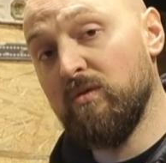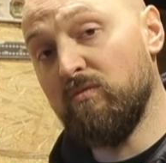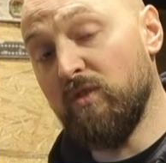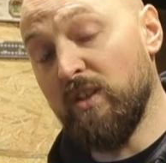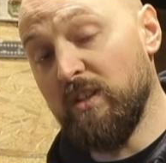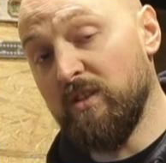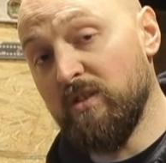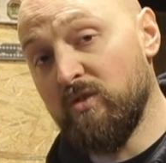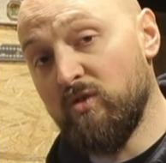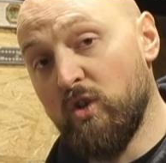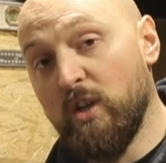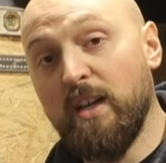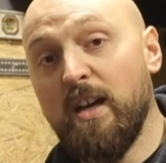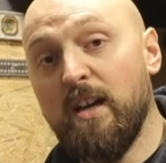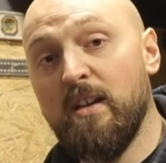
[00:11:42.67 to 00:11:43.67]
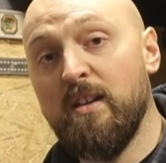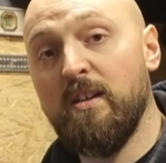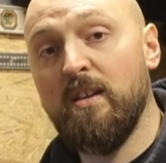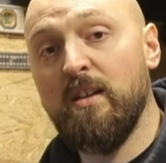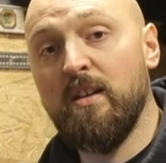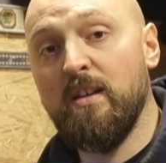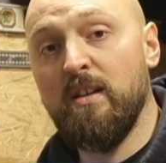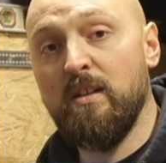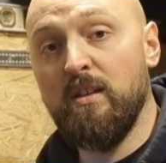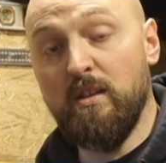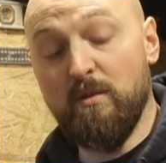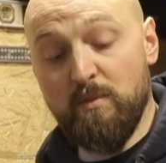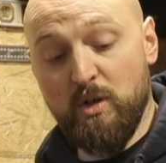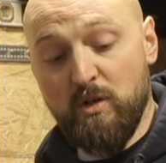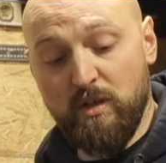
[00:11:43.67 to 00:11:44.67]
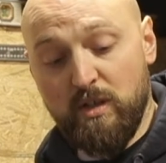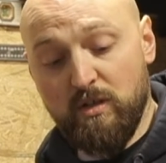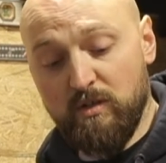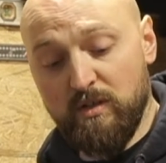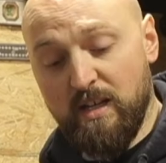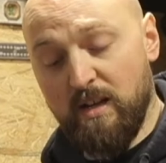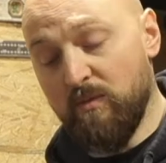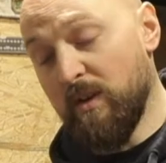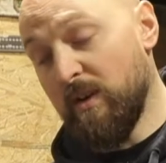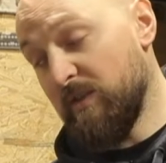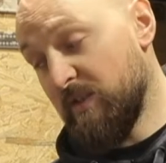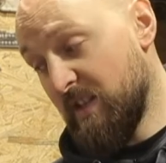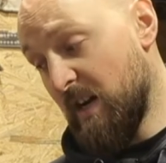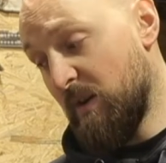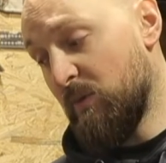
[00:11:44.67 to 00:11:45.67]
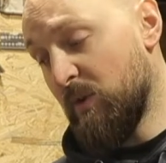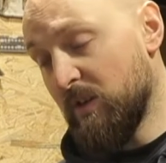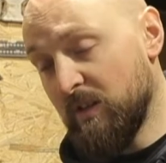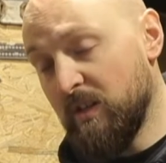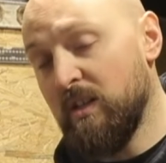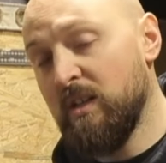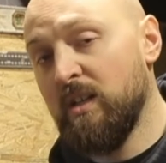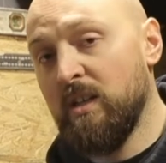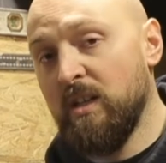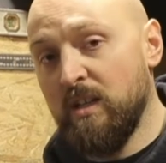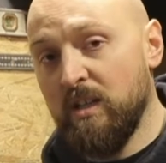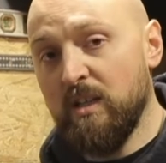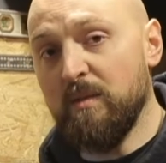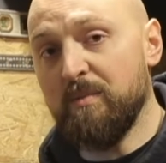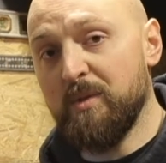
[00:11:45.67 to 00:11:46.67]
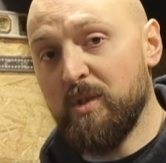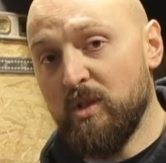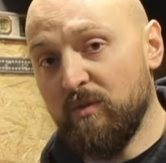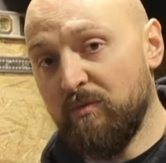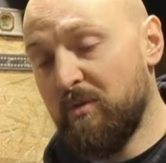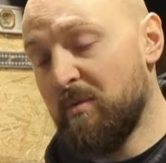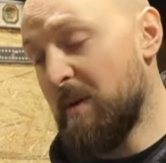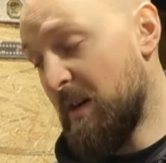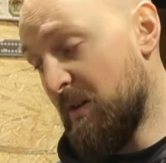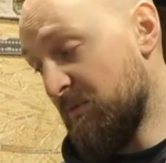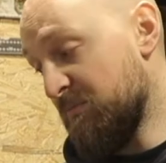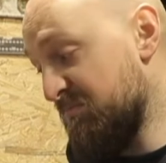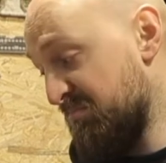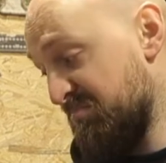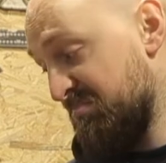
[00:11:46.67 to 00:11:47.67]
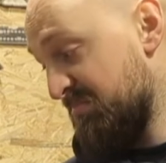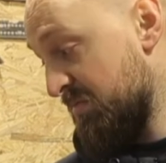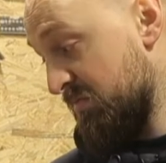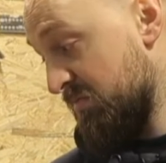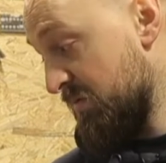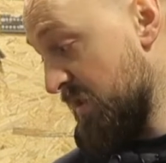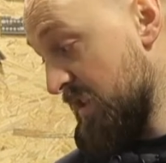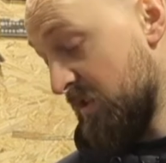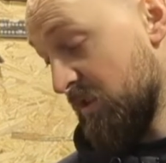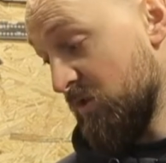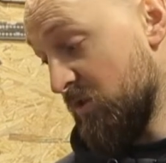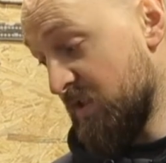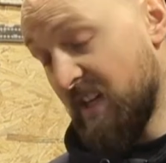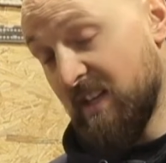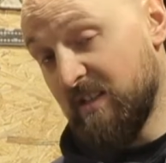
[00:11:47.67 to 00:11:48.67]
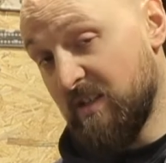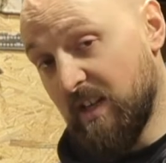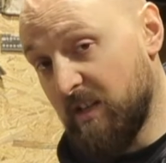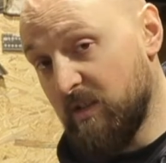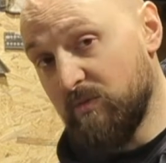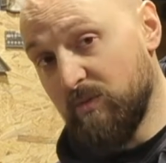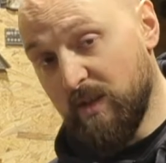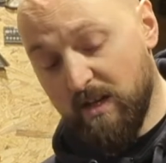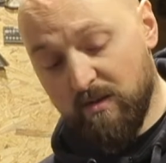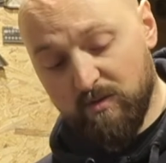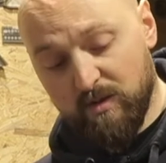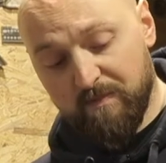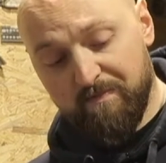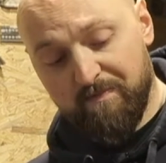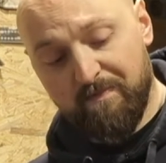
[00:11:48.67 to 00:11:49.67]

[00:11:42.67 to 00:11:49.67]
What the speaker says: release the trigger, the motor cuts out, whereas that one keeps going for about, it's a good 10 seconds with that one,